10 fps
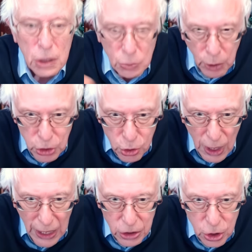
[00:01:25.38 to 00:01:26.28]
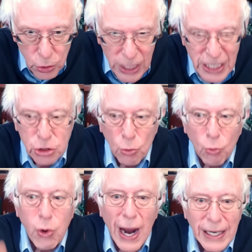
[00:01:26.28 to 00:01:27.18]
what you got to do is
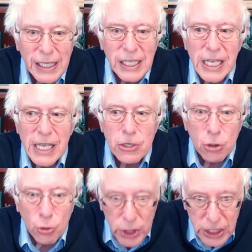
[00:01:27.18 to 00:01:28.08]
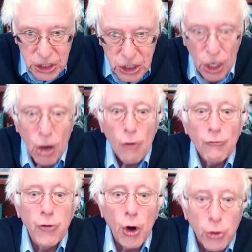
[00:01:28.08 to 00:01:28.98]
radically increase
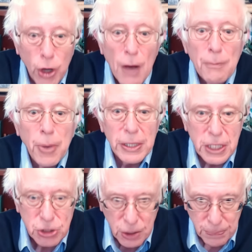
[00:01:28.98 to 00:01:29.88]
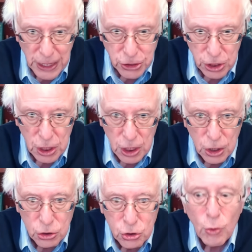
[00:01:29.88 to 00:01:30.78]
voter participation.
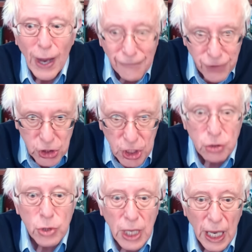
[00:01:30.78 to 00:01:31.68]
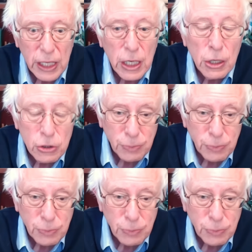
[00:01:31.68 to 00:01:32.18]
Do everything you can to